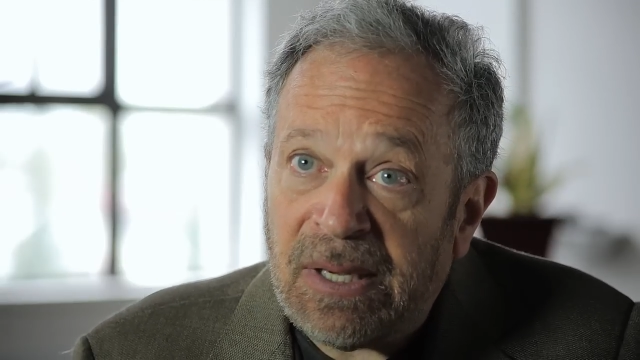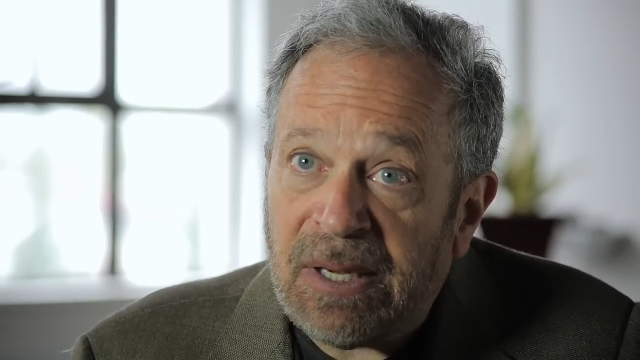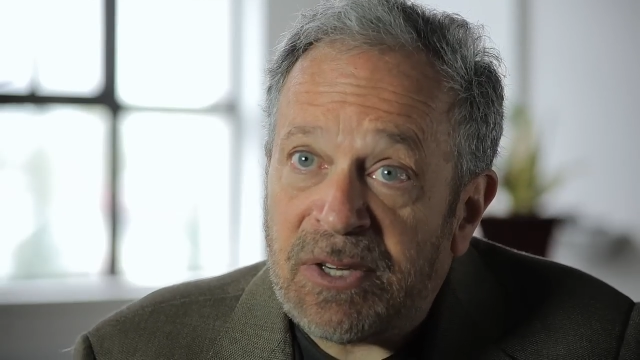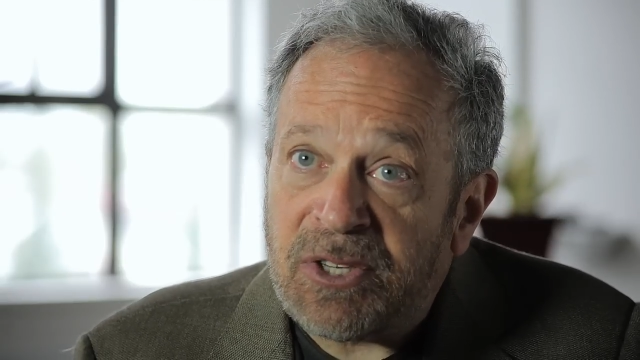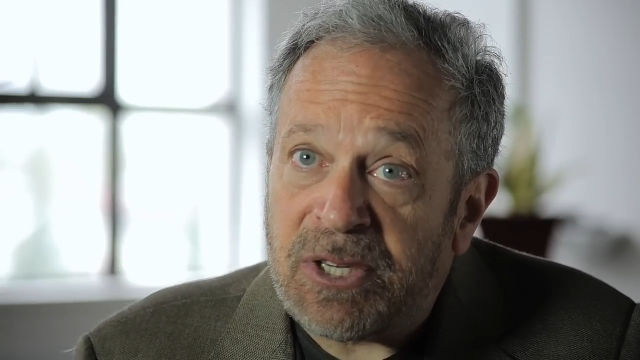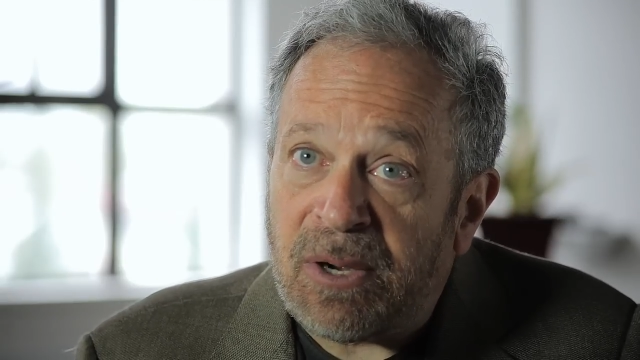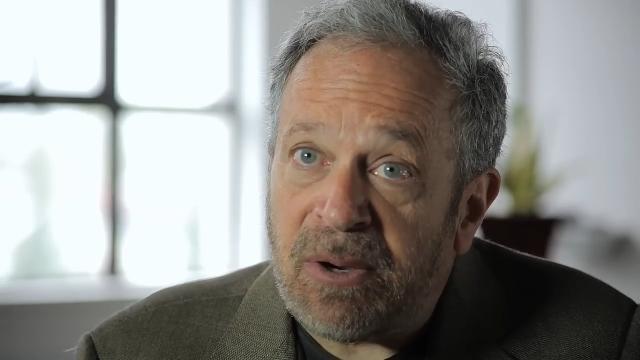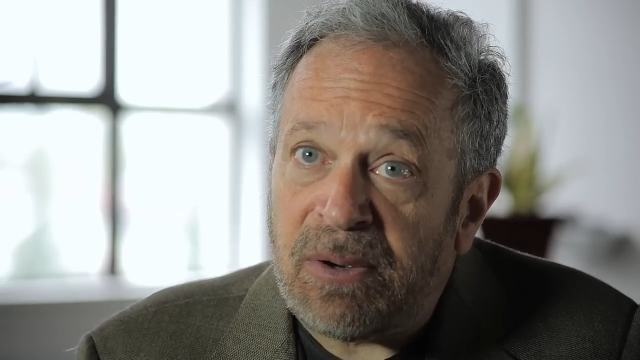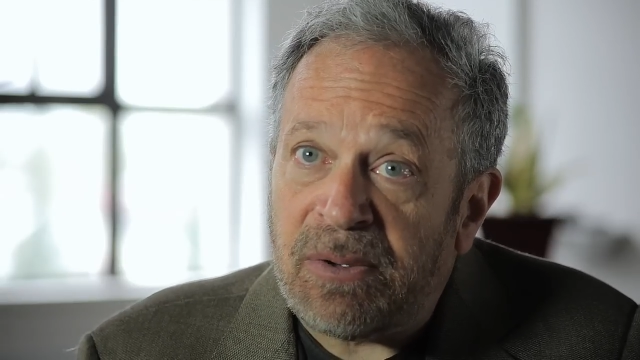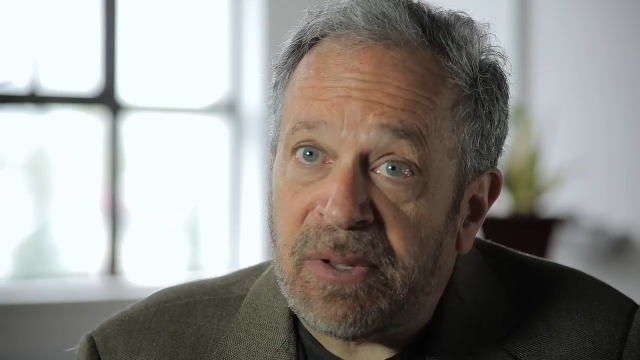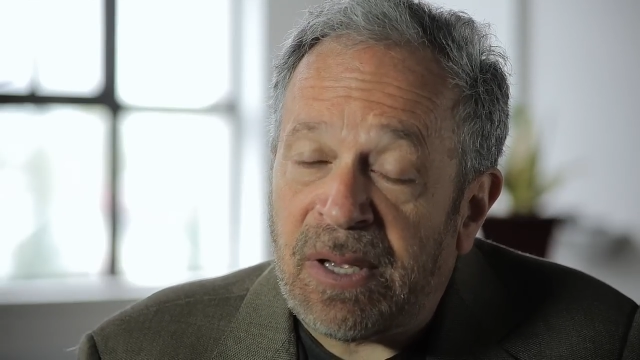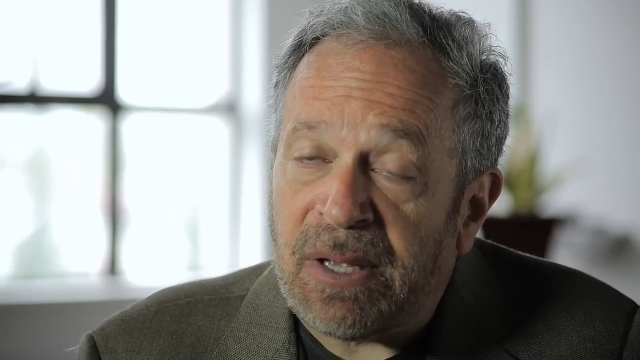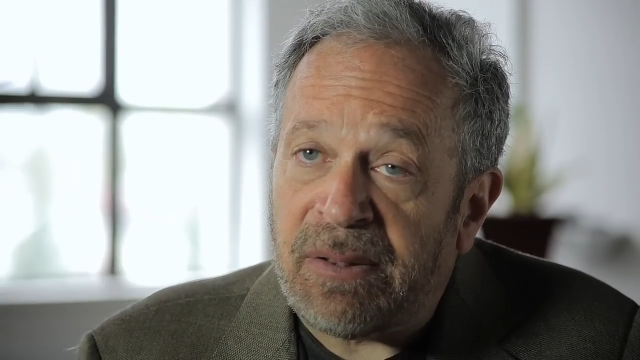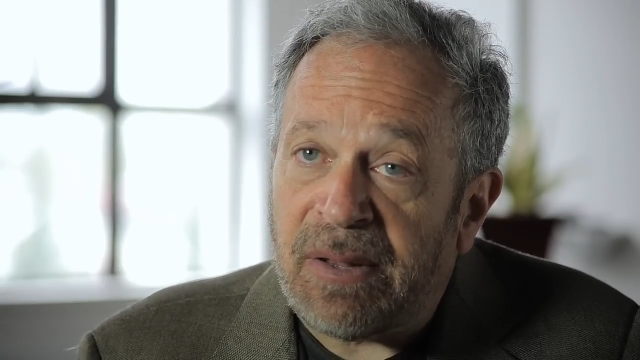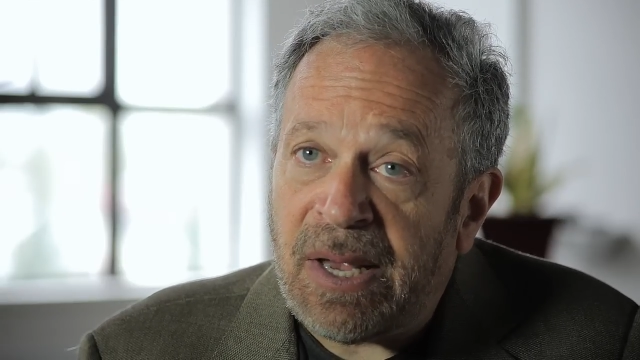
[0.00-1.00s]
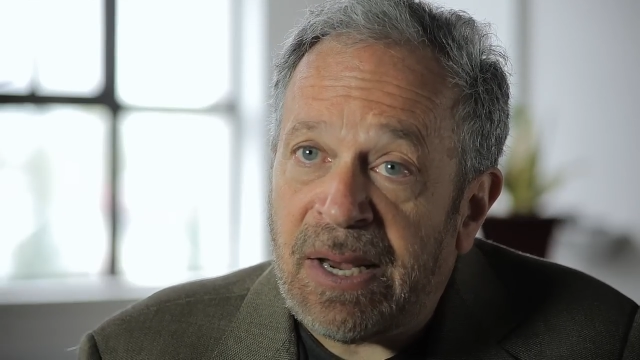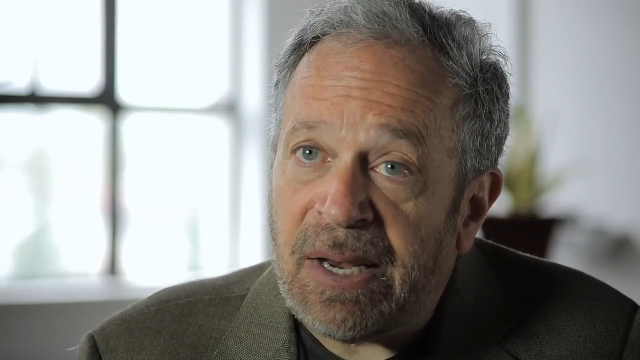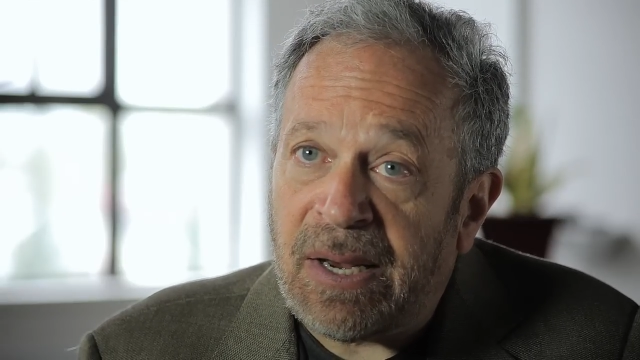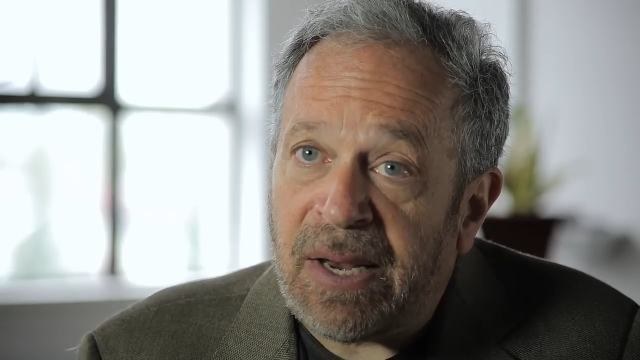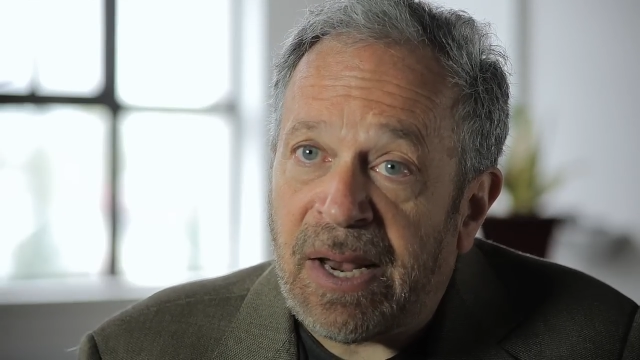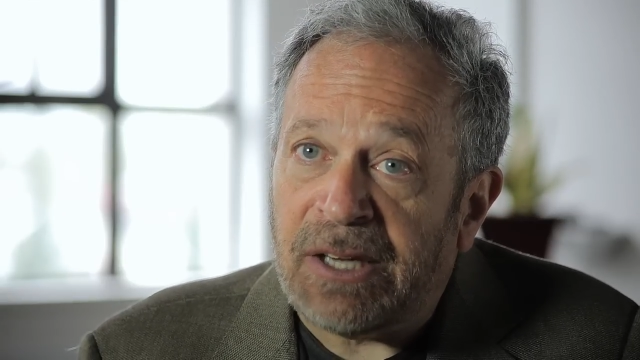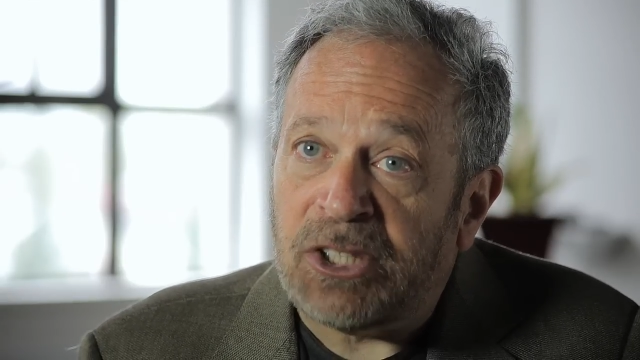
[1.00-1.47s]
so that they
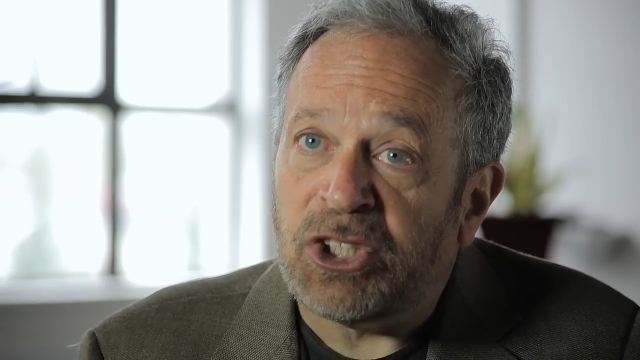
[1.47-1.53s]
can